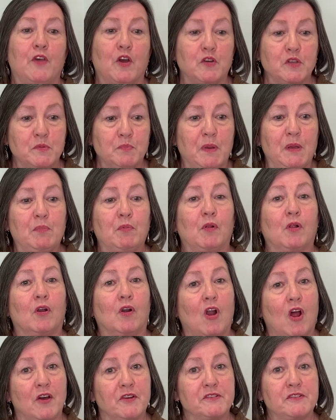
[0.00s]
those people
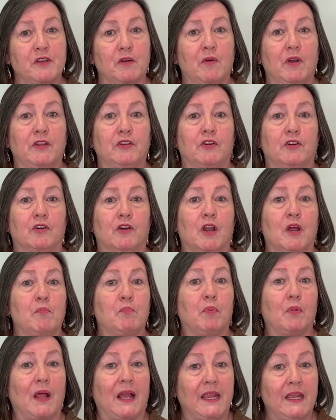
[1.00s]
are also under a
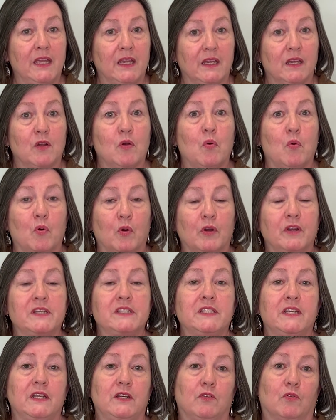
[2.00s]
blanket
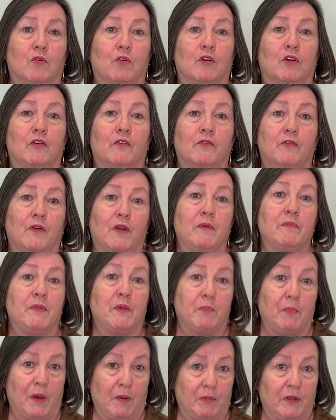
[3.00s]
quarantine order from
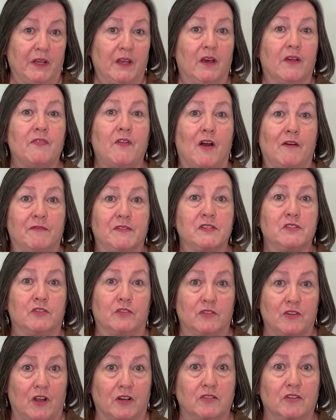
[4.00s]
the public health
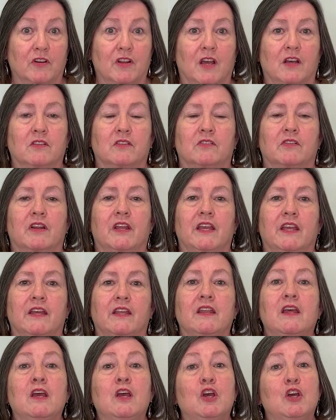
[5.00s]
officer, Dr. Cutler
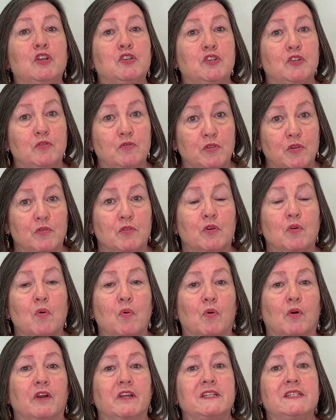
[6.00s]
again, to do the
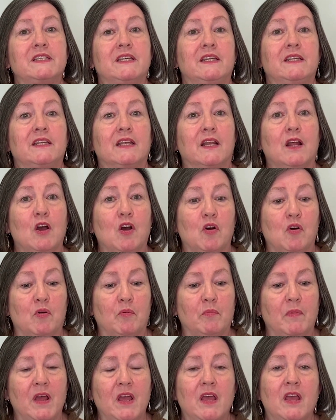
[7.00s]
quarantine at
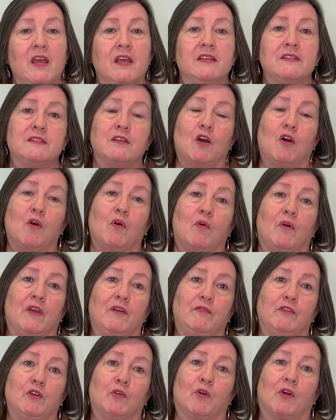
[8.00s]
home. So
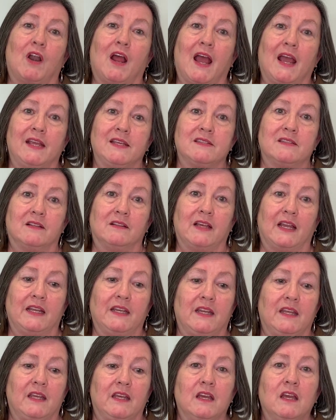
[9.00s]
if you are
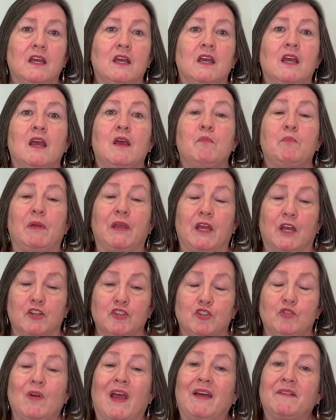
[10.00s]
isolating
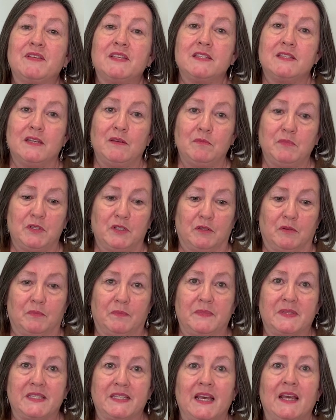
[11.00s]
because you have
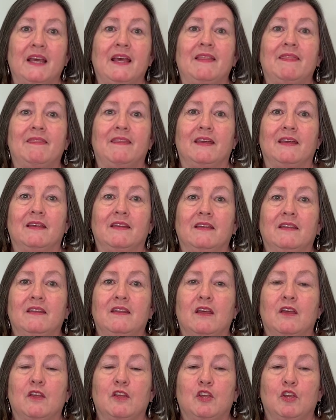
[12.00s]
symptoms,
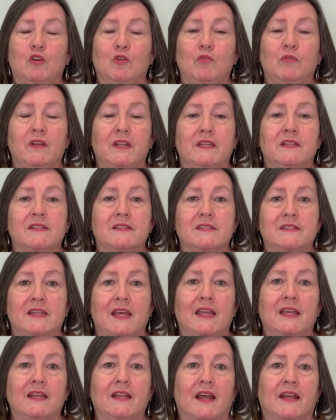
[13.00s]
then you need to
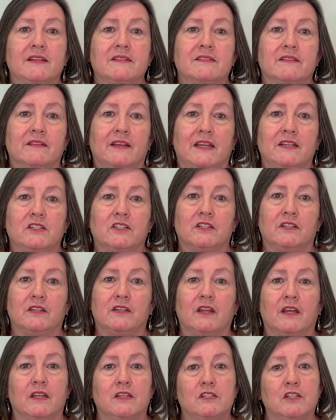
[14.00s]
stay in
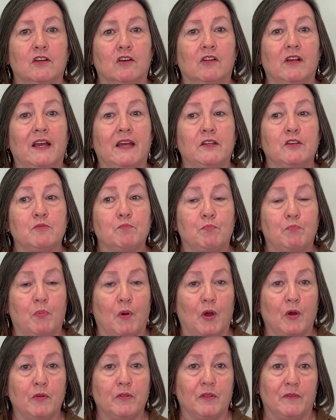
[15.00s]
isolation until
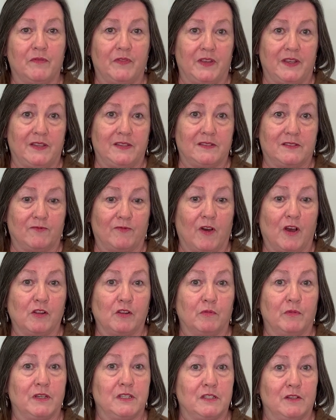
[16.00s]
both of these
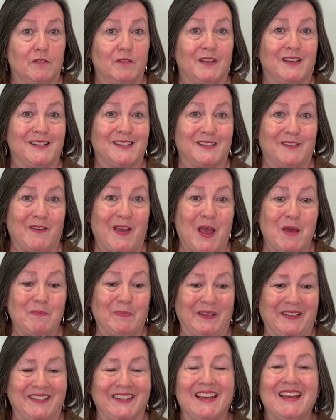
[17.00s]
following two things have
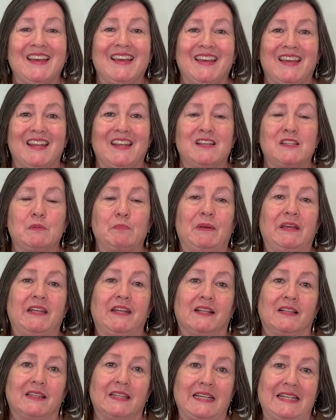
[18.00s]
happened. It has been
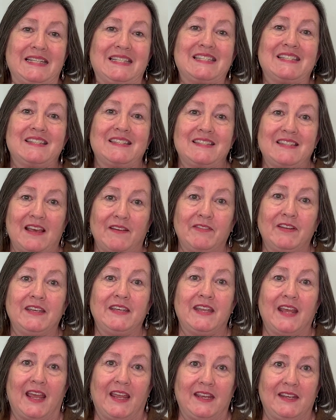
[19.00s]
at least
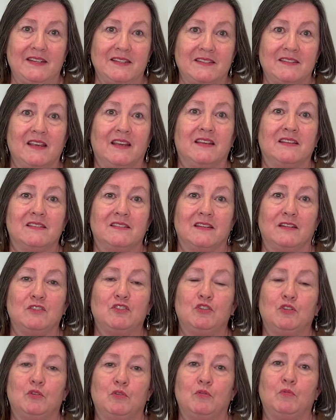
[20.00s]
7 days
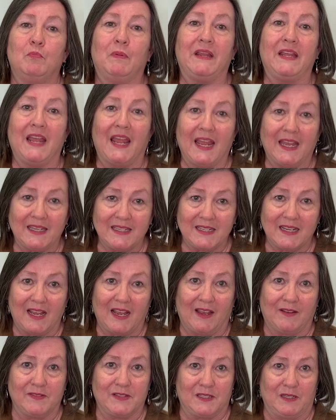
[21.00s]
since you began to
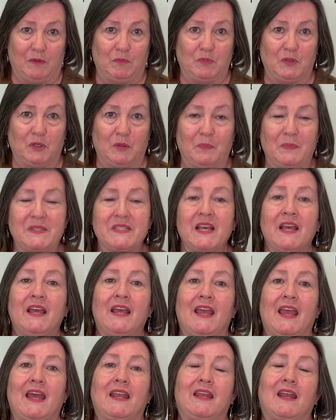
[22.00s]
have symptoms,
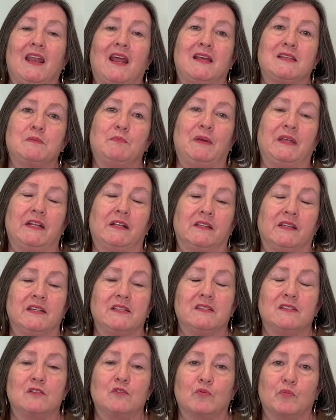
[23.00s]
and it has been at
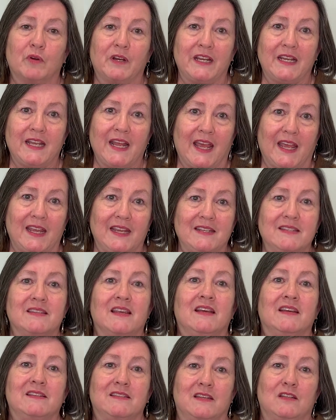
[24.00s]
least 3 days
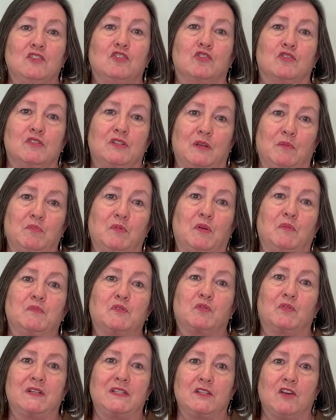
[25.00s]
since your
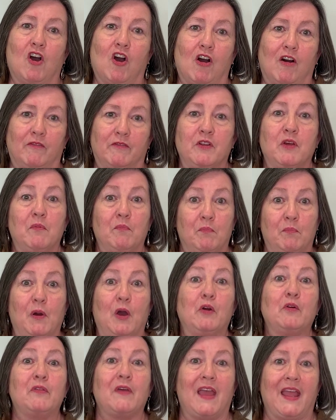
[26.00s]
symptoms resolved,
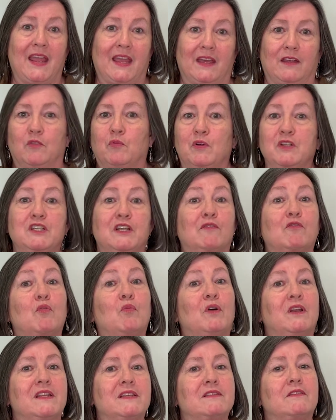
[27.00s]
both and, whichever
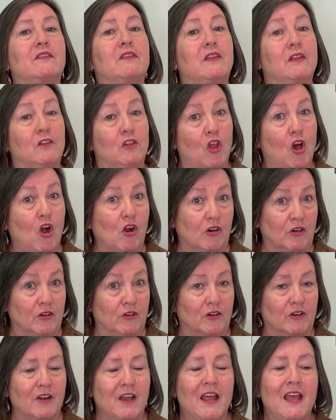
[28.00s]
one is
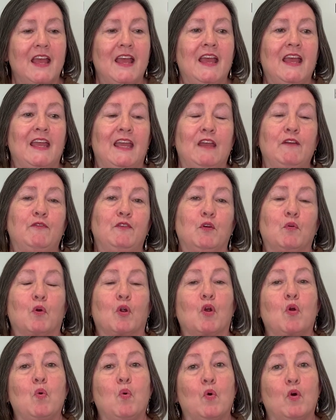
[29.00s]
longer. If you
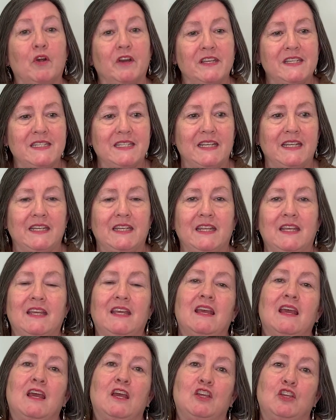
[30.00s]
are
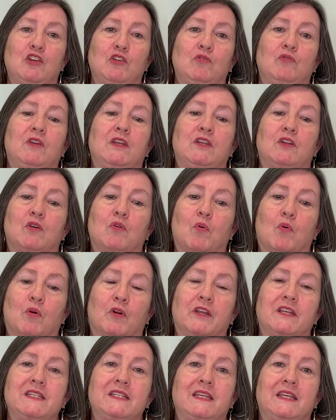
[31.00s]
quarantining, you need to
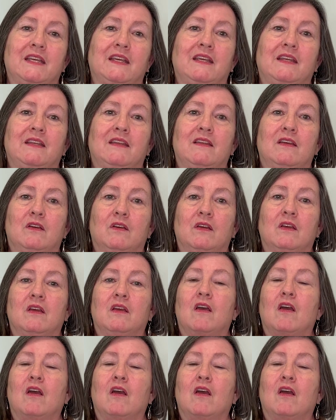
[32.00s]
quarantine